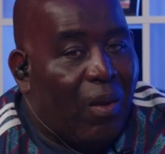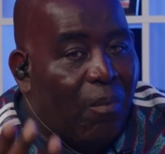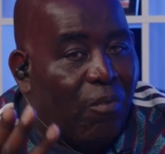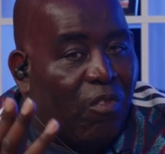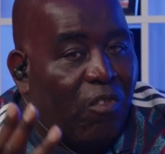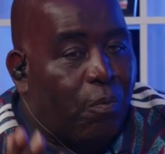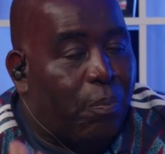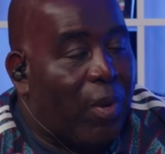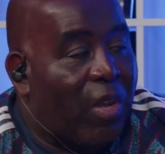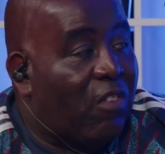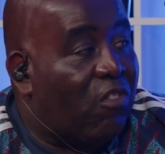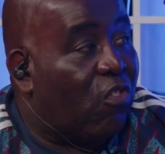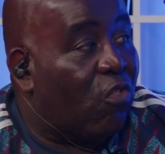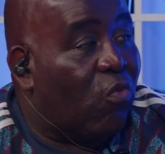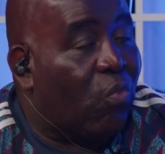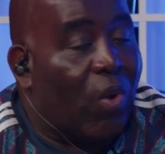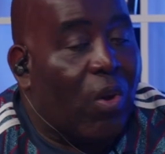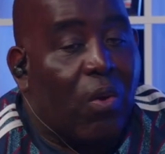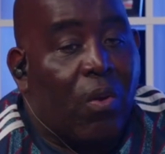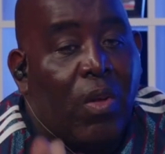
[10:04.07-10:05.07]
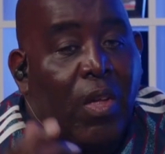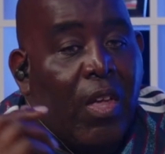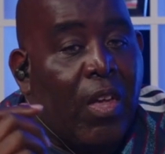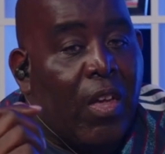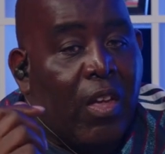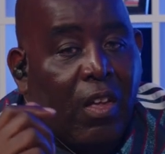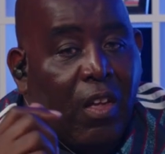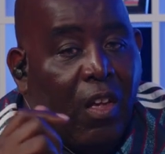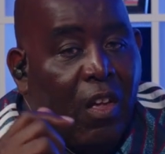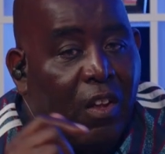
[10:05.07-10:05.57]
um, Spitch as well,
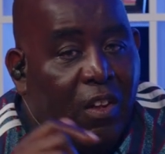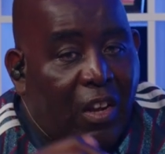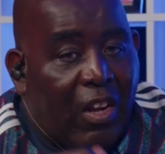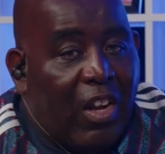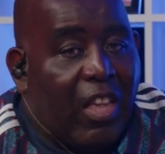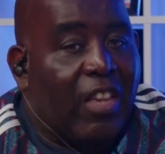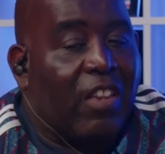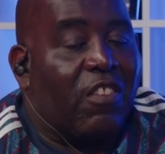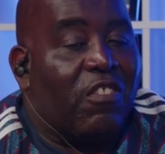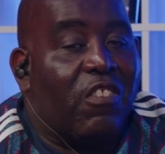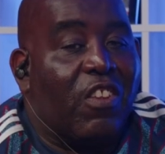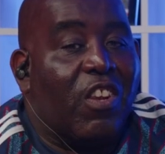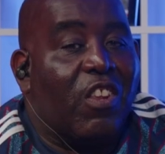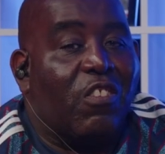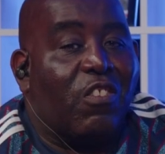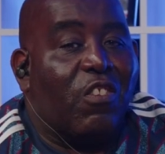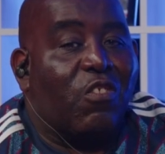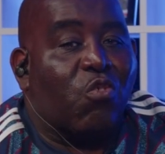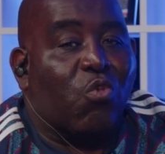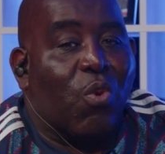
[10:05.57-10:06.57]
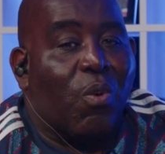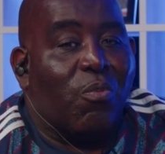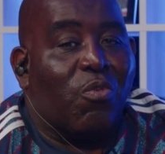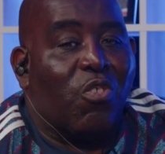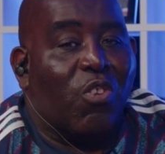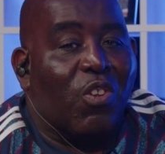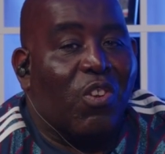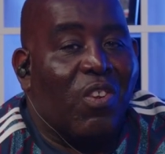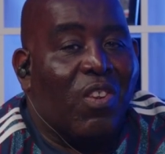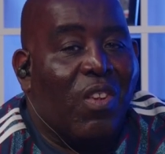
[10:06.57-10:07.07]
uh, the link is in the
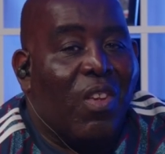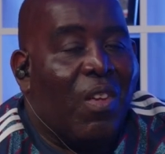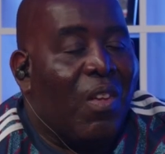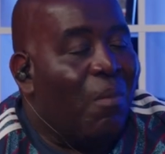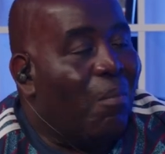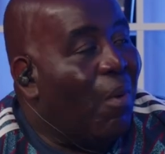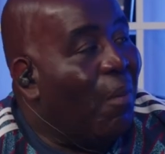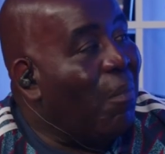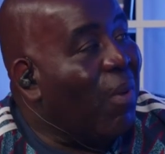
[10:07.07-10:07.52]
description. But